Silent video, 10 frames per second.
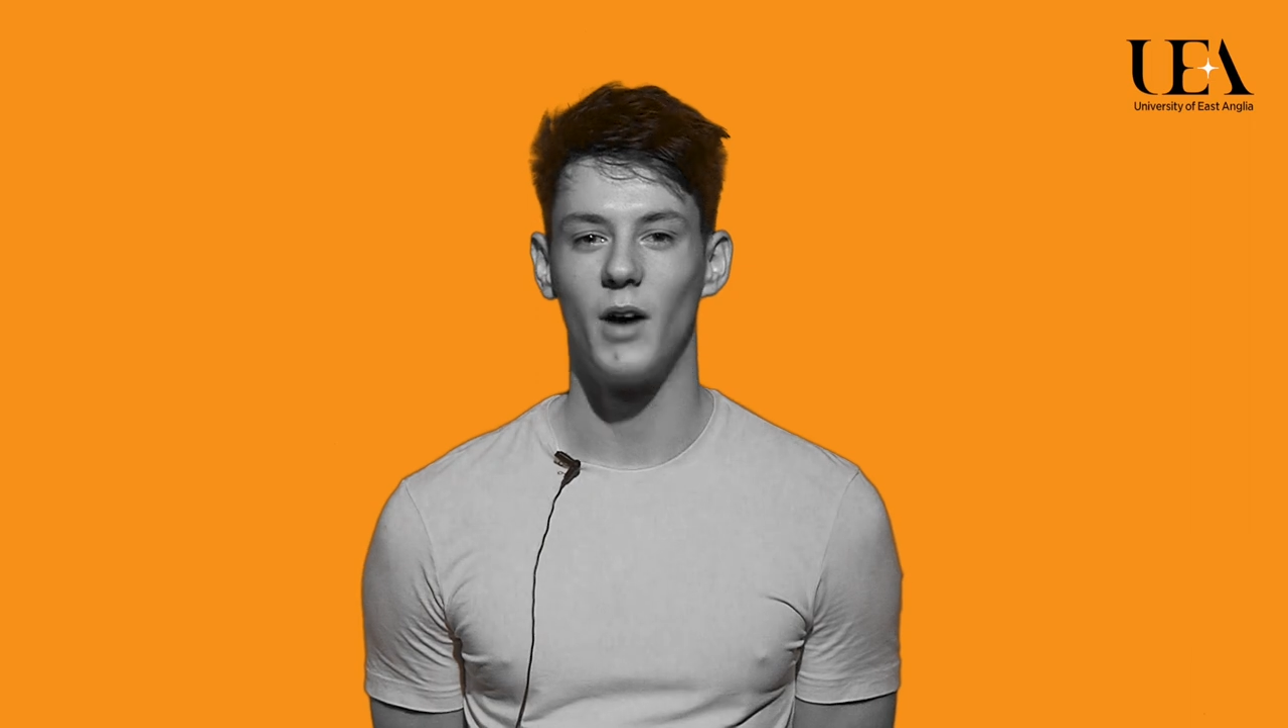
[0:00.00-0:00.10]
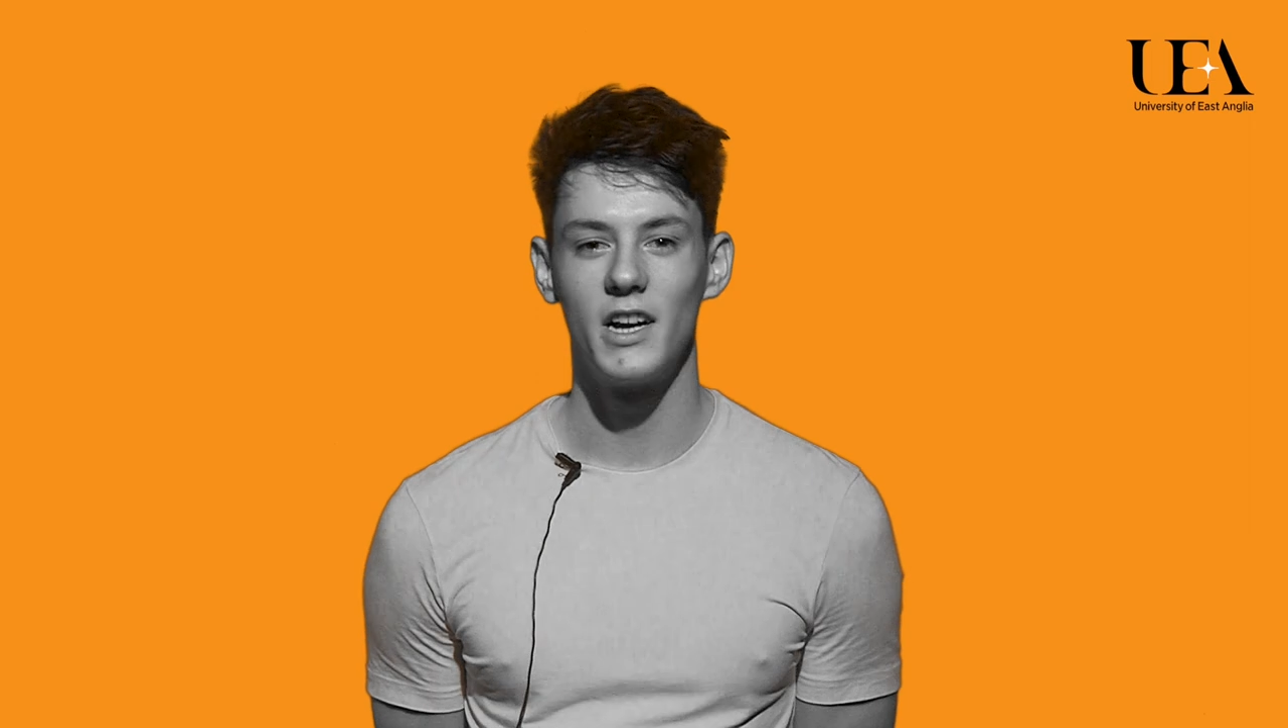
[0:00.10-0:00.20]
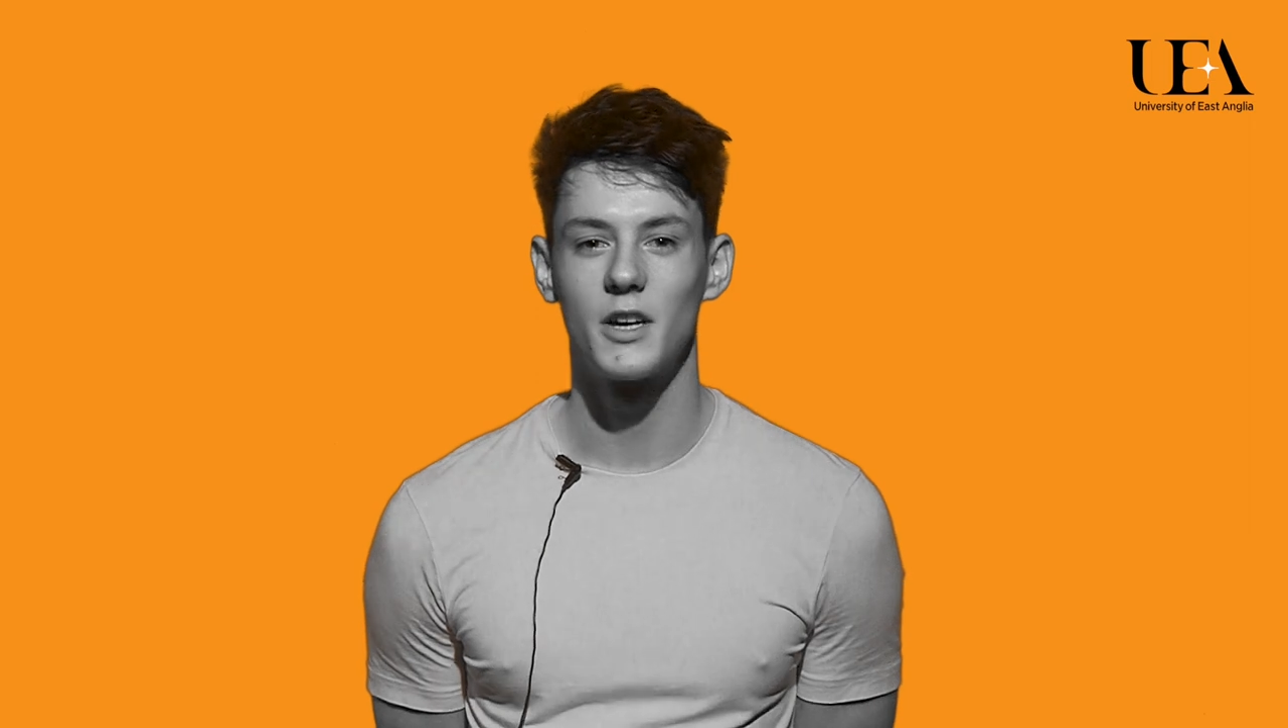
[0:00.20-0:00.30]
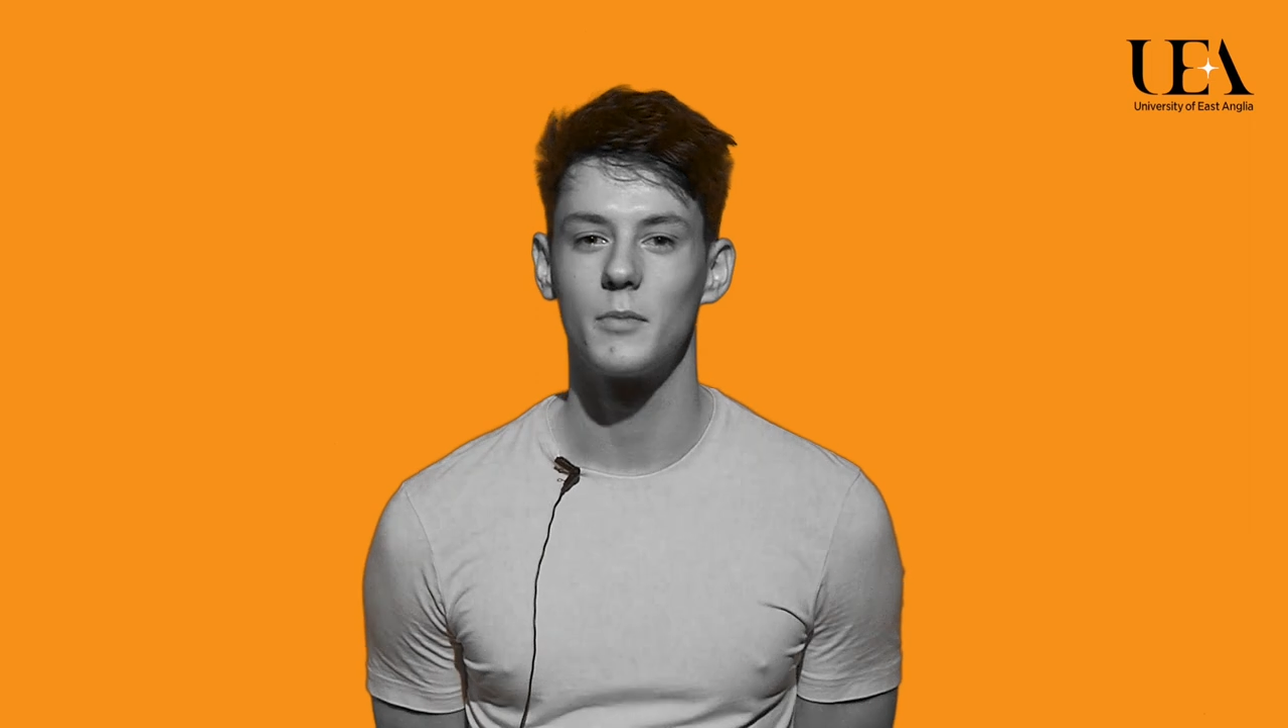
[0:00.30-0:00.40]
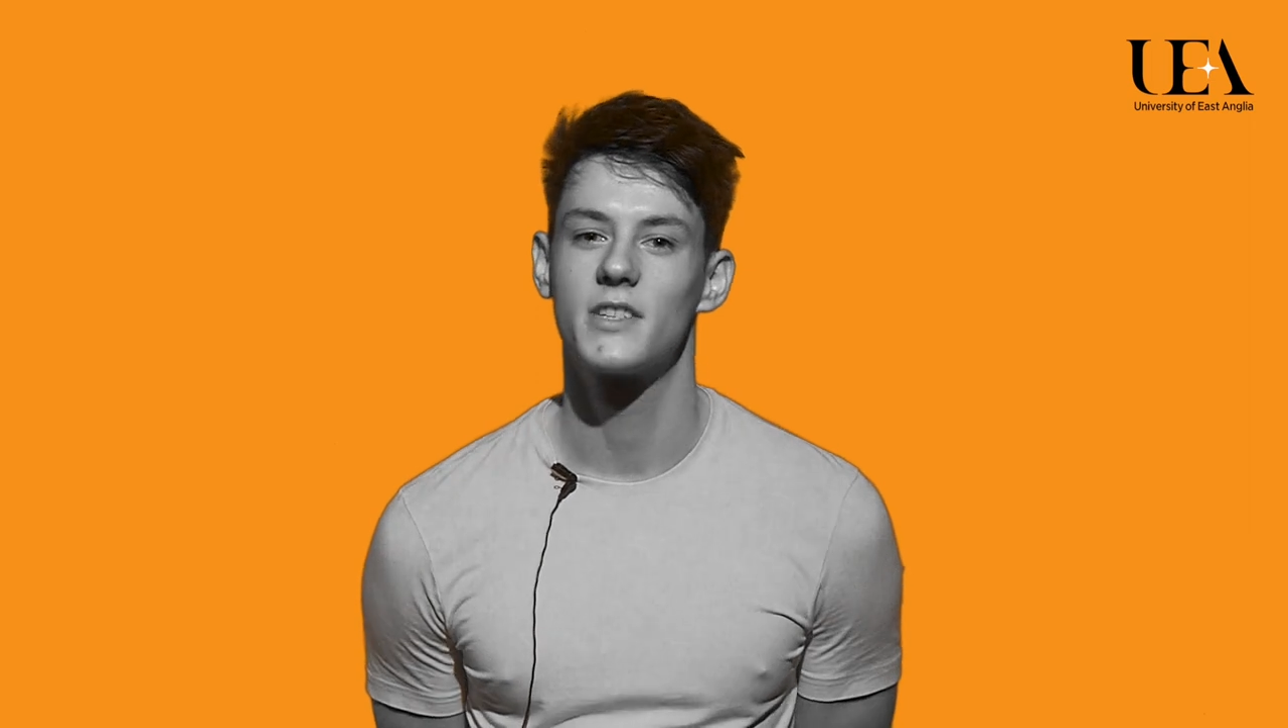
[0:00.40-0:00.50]

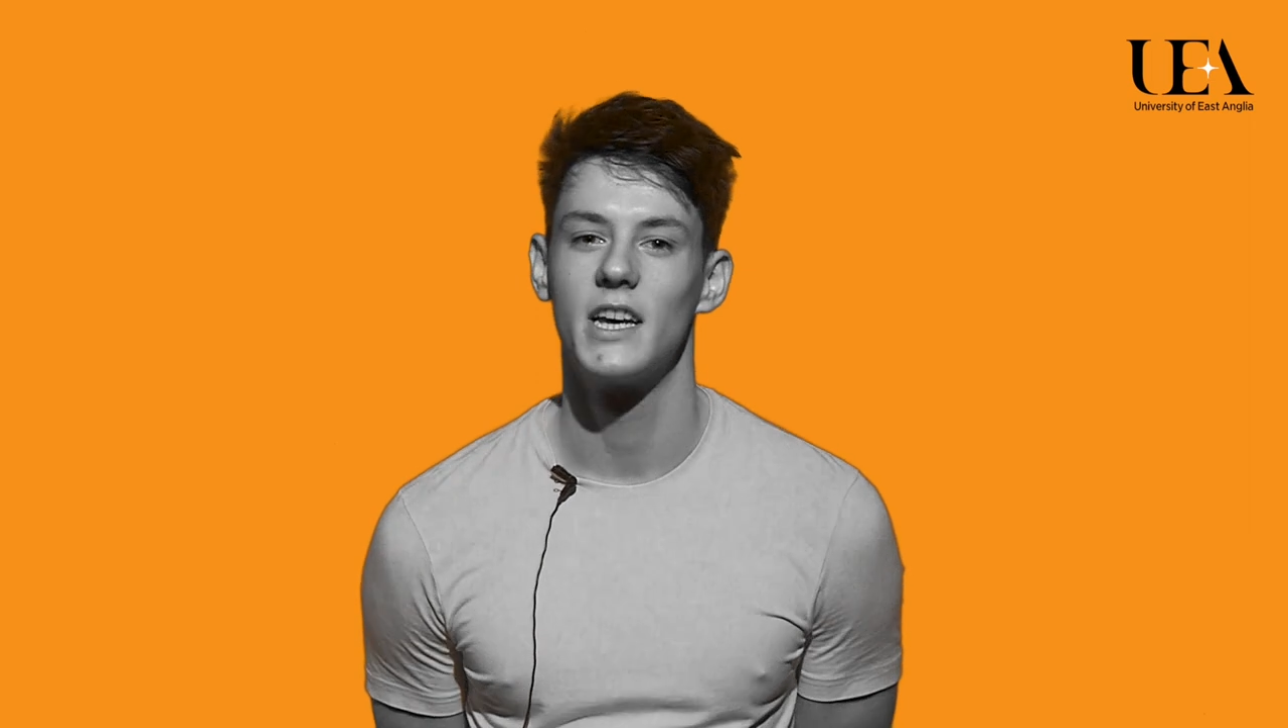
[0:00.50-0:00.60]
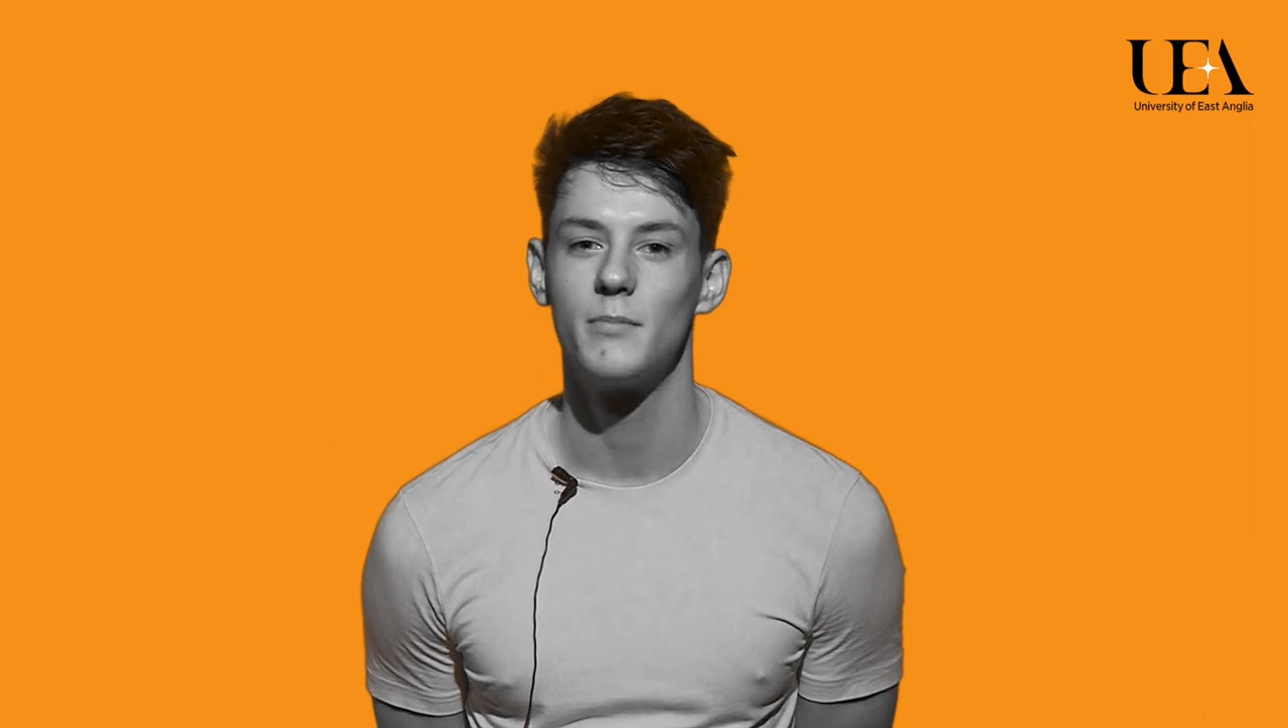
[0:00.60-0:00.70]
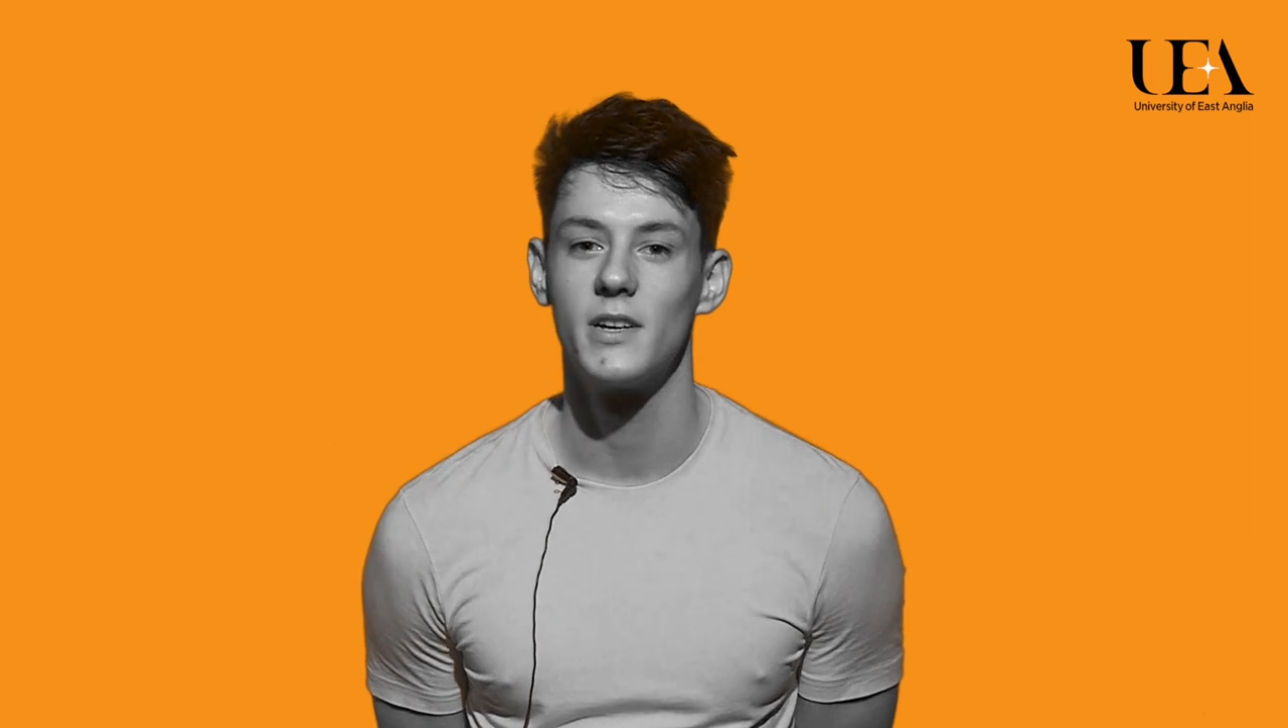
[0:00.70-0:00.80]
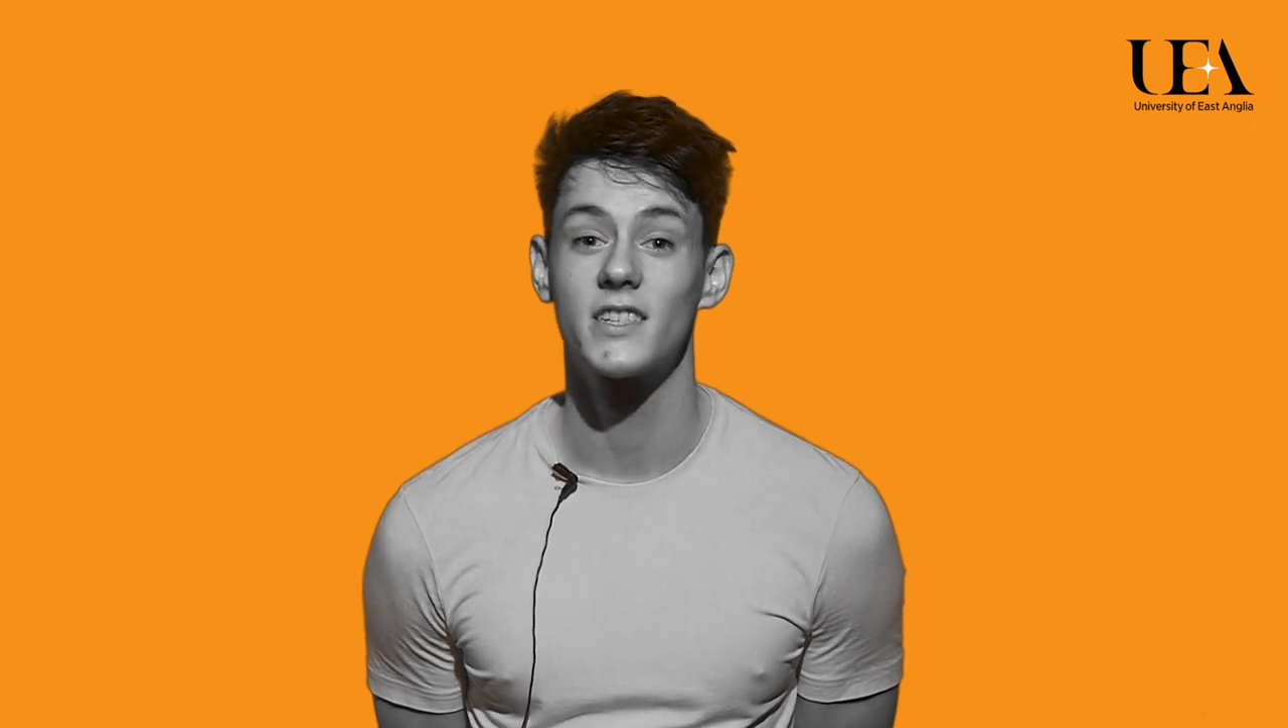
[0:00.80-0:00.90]
My top tip